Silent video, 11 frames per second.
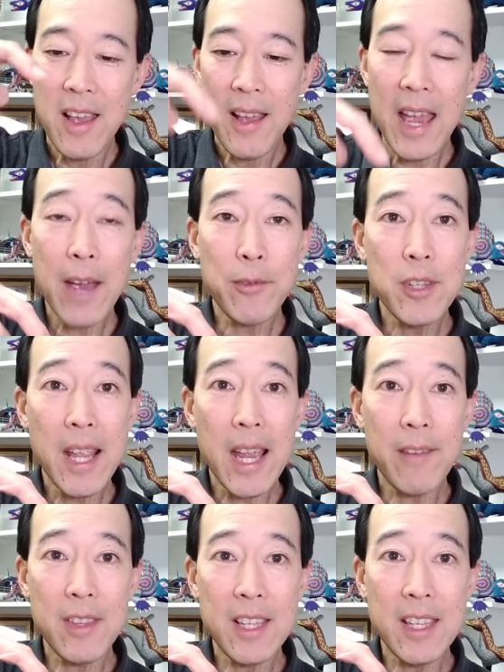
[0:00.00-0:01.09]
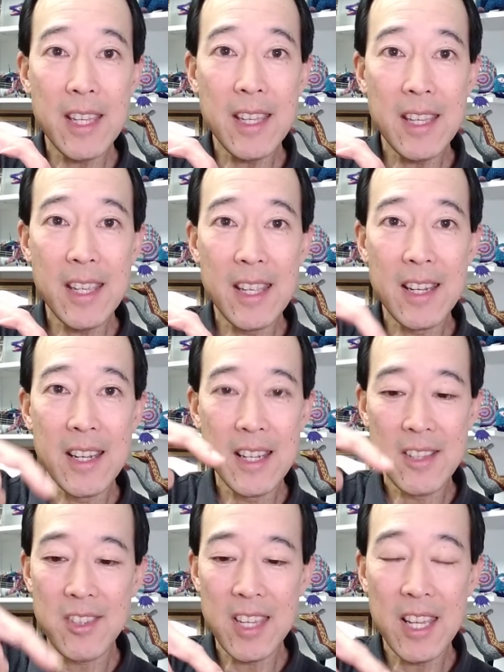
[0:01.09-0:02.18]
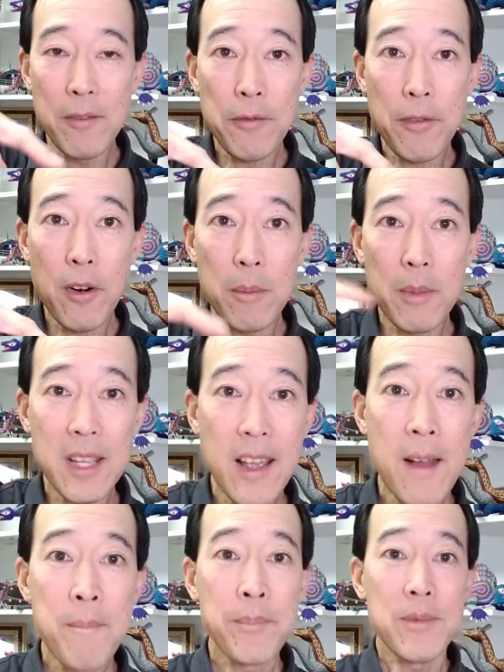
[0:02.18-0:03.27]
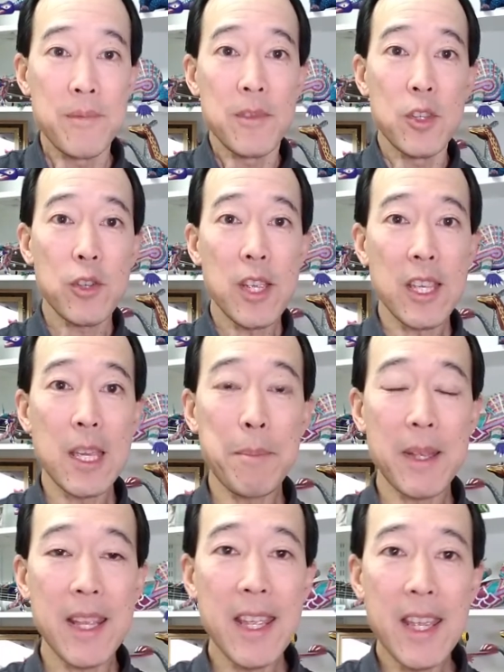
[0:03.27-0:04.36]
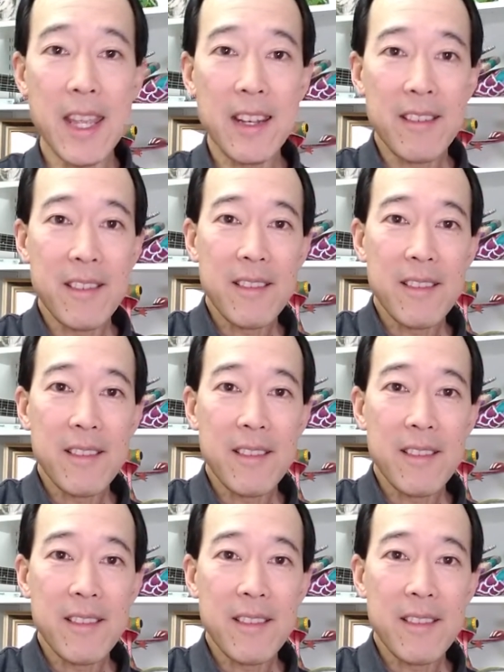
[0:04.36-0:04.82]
after you have the key in and it's in firmly, you can keep it in